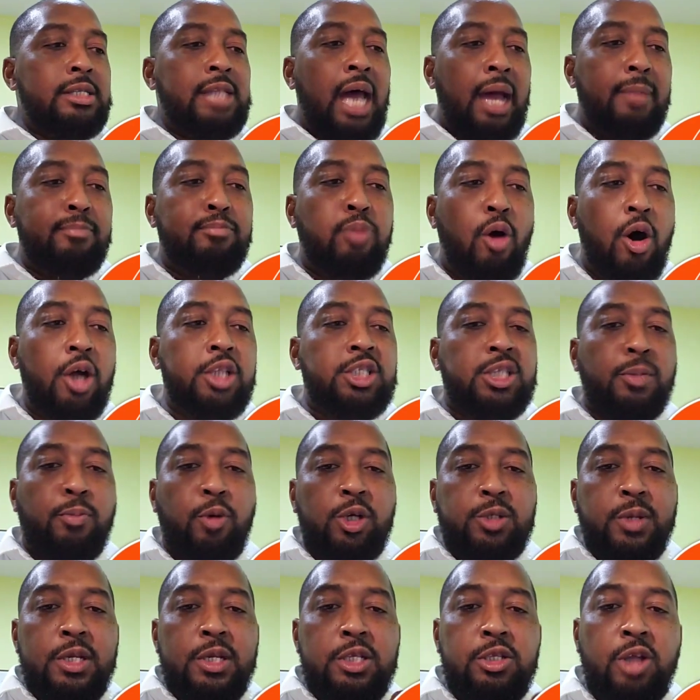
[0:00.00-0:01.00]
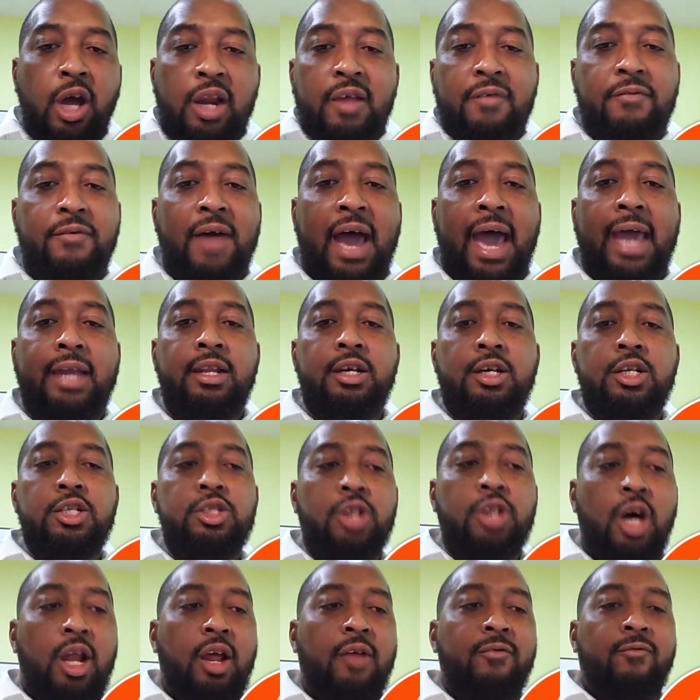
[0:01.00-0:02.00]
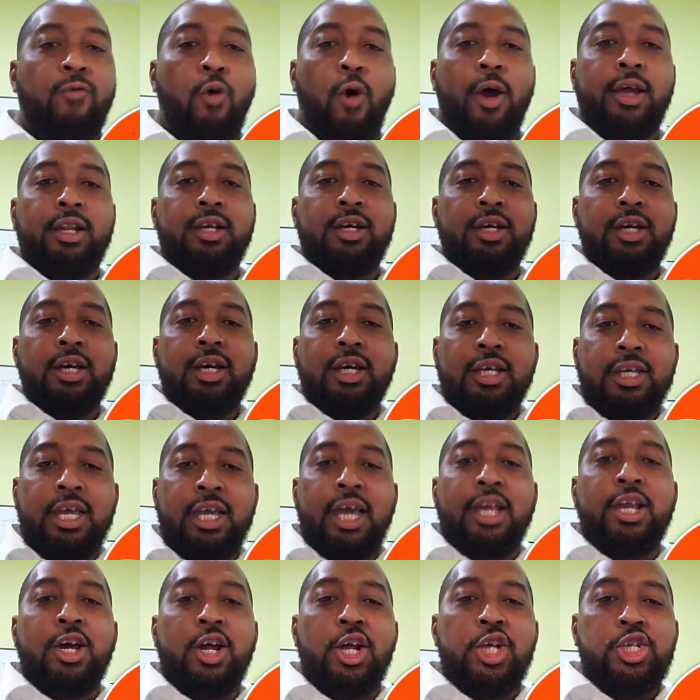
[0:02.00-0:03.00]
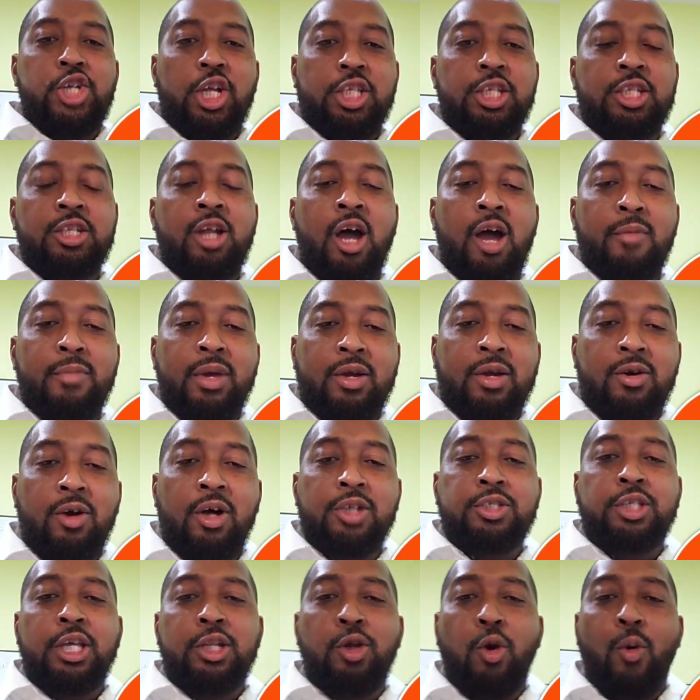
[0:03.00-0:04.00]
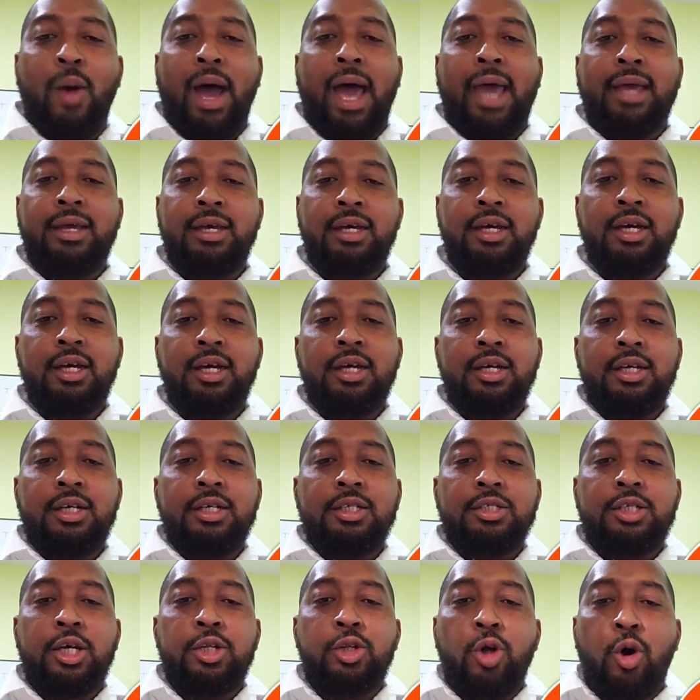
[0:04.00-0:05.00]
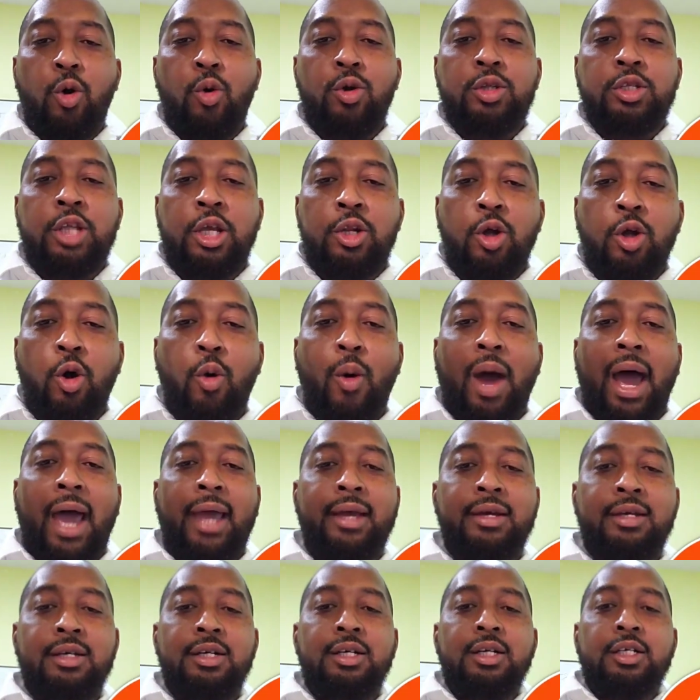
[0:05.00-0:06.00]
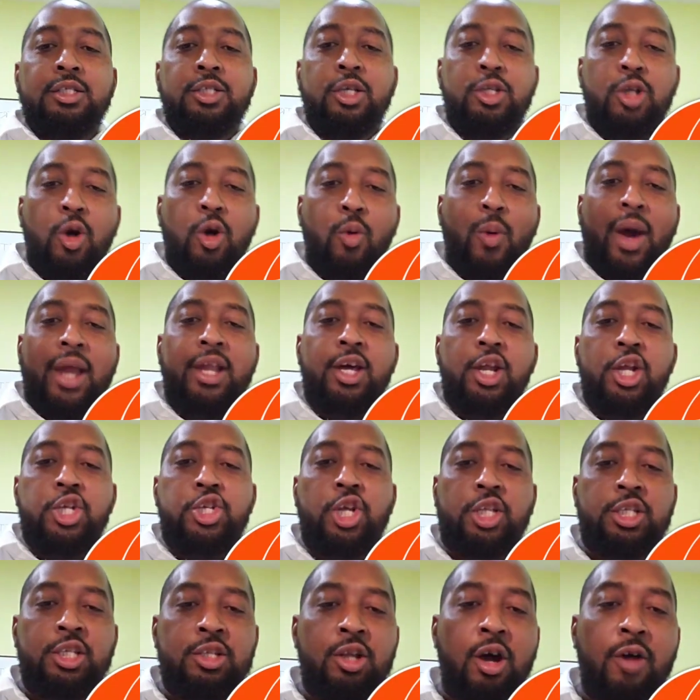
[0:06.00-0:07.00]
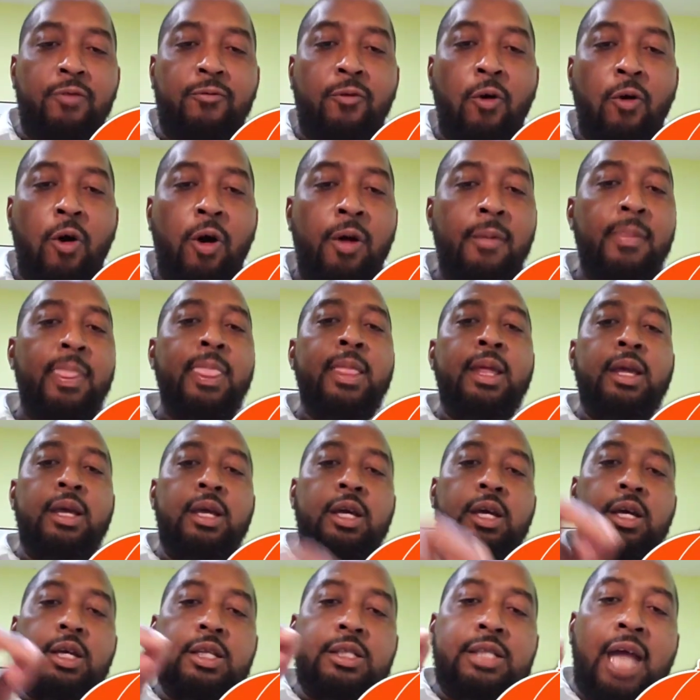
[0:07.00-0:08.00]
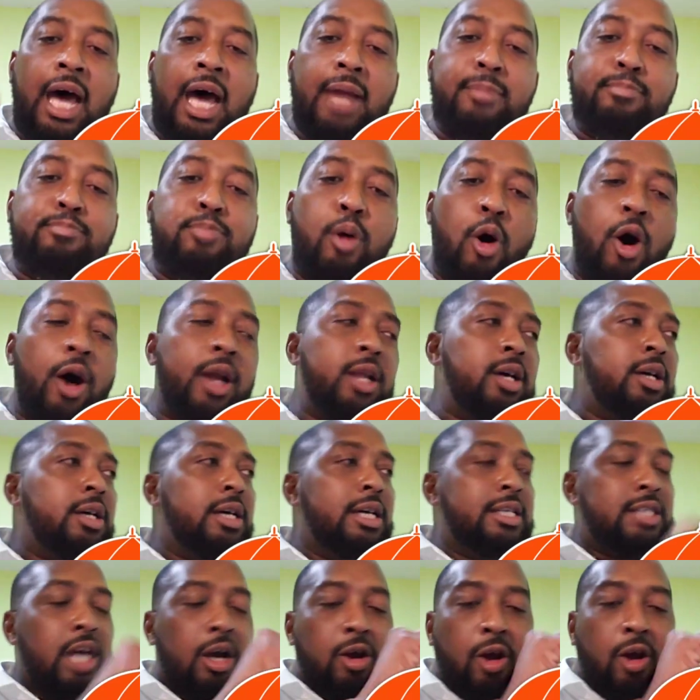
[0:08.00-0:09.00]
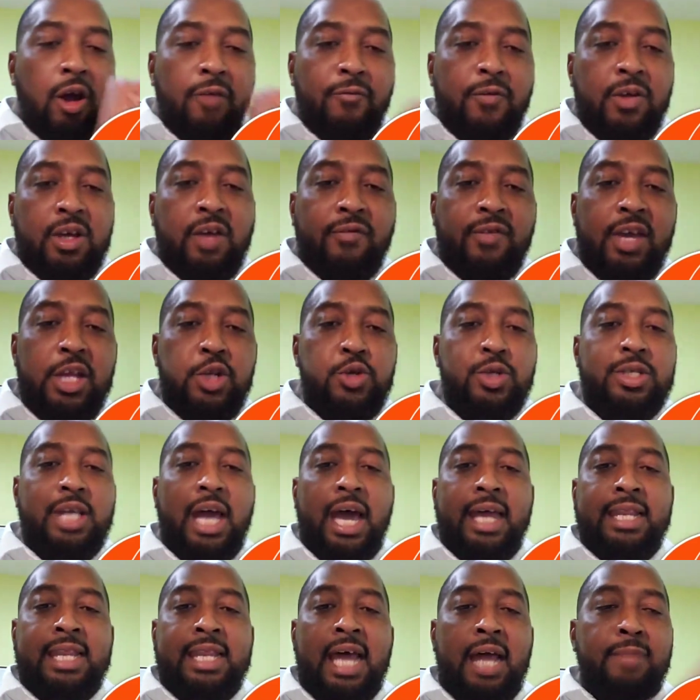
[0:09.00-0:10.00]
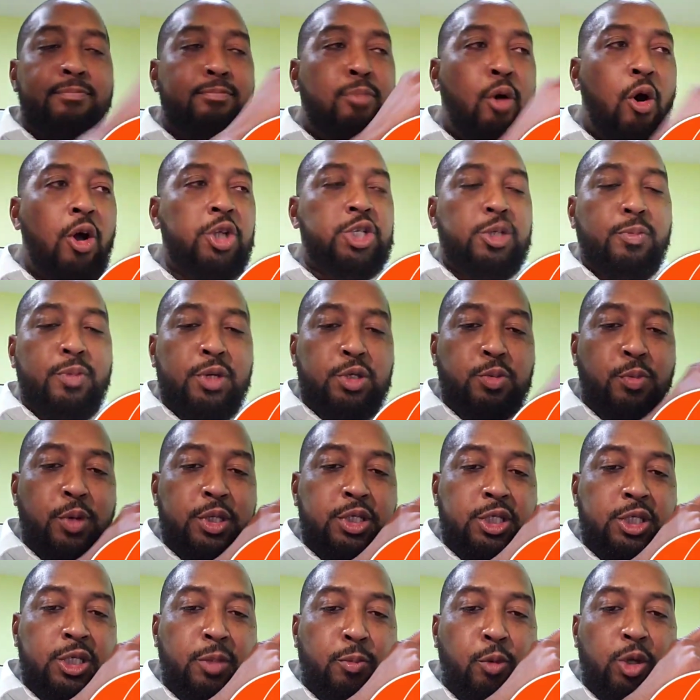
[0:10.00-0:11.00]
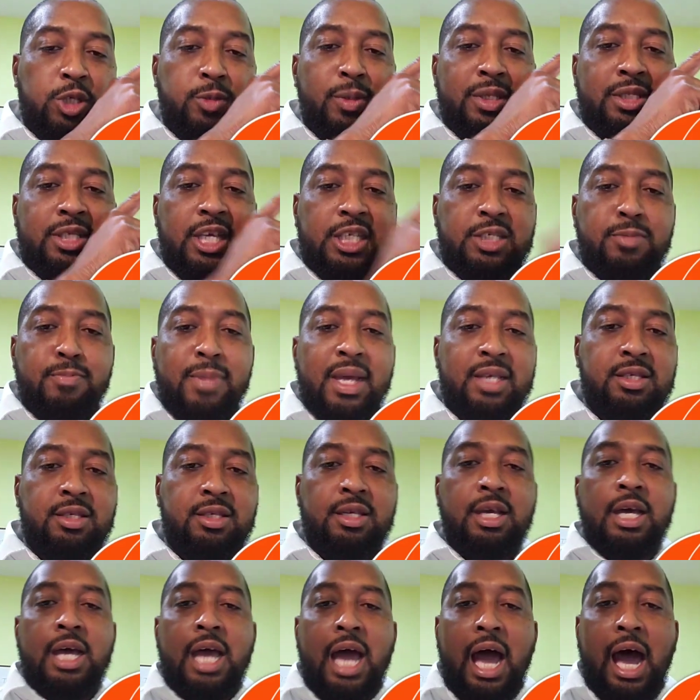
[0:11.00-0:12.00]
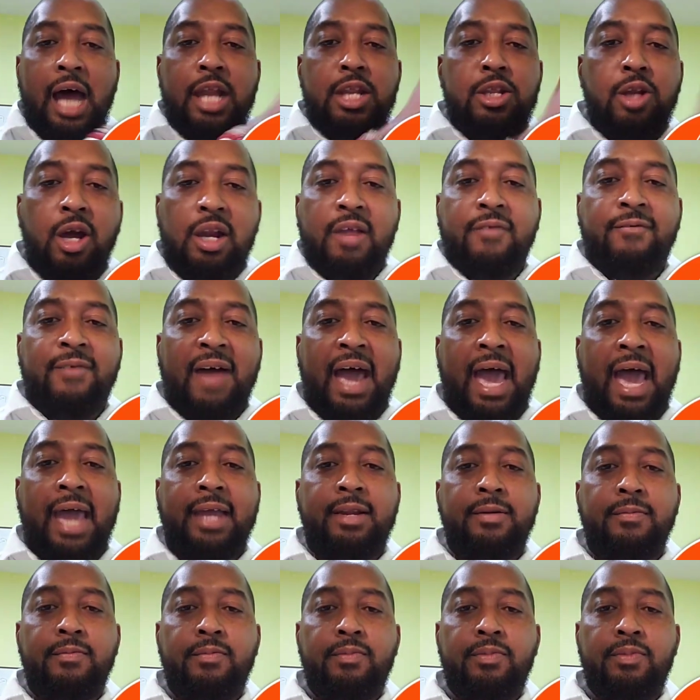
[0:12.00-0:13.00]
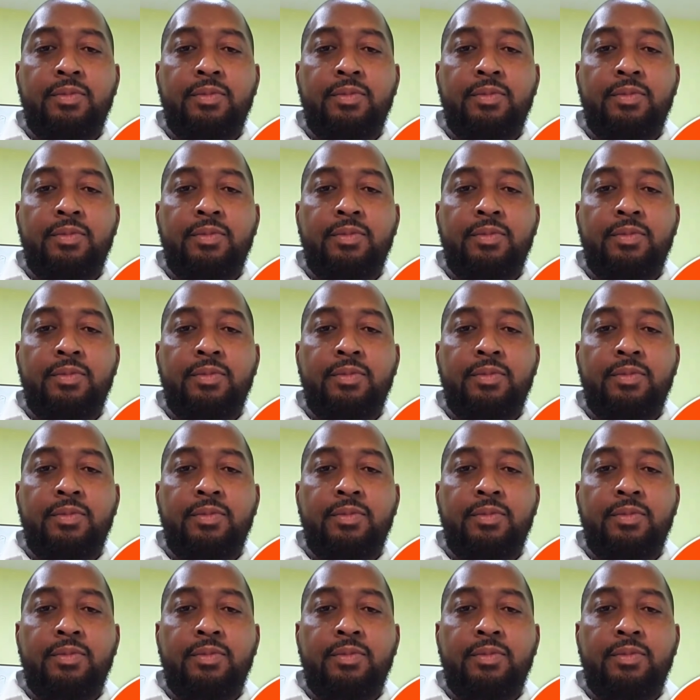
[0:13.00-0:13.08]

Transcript: That board's supposed to be nullified, null and void. Yeah, they're going to shut it down because they know why. They know why. They know why they're going to shut it down for. That board is a conflict of interest, and that board should be supposed to be dismissed and nullified.